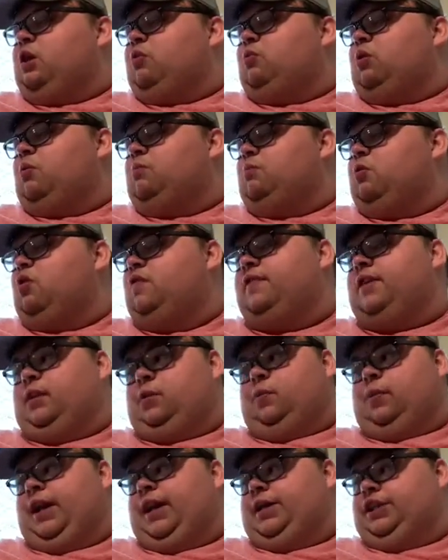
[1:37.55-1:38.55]
We're
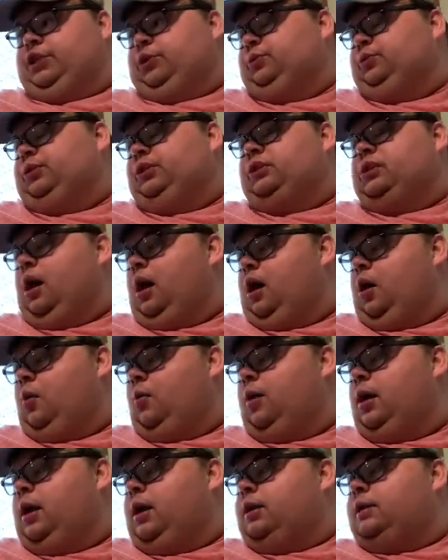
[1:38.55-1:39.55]
moving way too
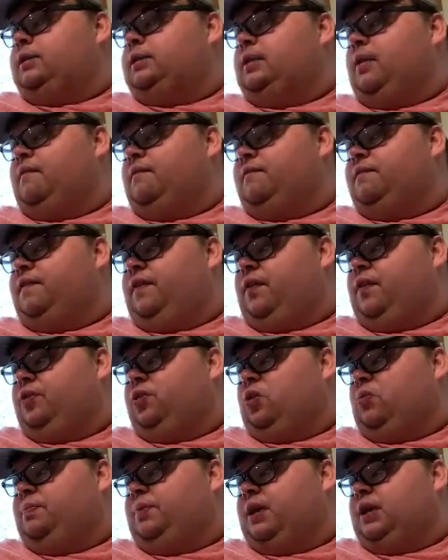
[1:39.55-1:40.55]
slow. Some food
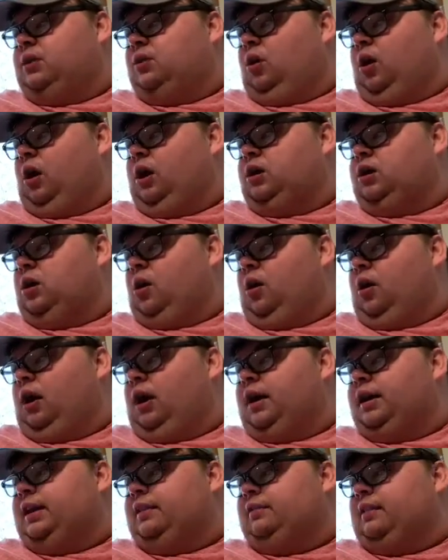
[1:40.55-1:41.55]
will be long
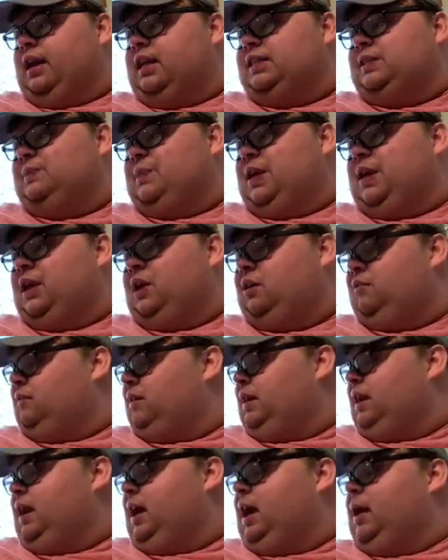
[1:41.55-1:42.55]
gone unless we
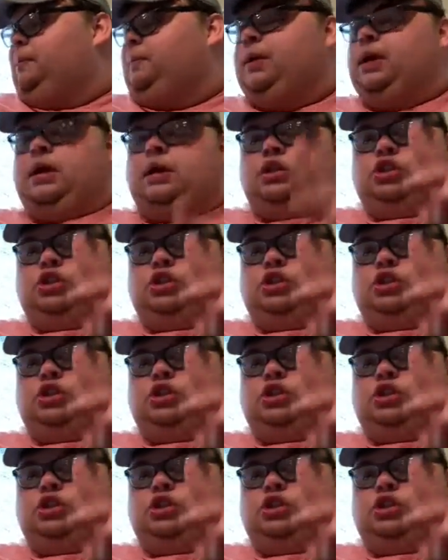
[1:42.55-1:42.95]
hurry up.